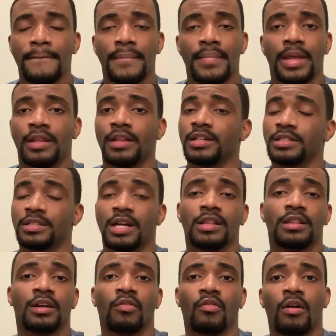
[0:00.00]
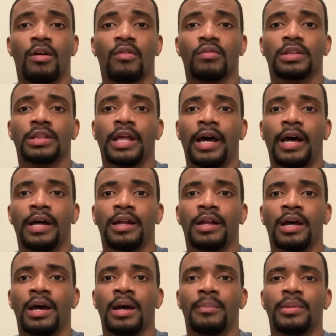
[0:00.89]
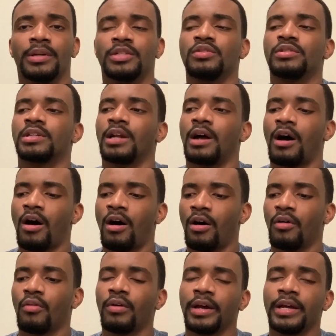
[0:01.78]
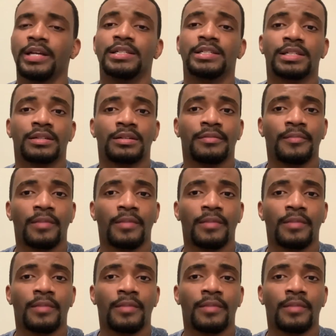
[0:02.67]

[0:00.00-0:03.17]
And there's nothing wrong with that, but you should always,